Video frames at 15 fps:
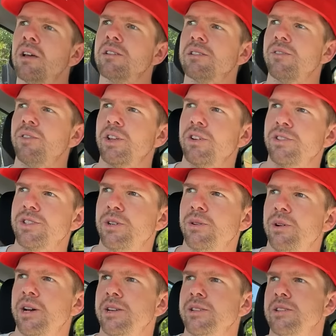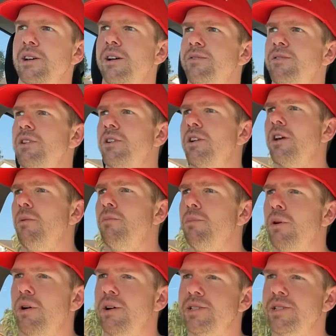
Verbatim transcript: So I've only got two hours left, I'm gonna go buy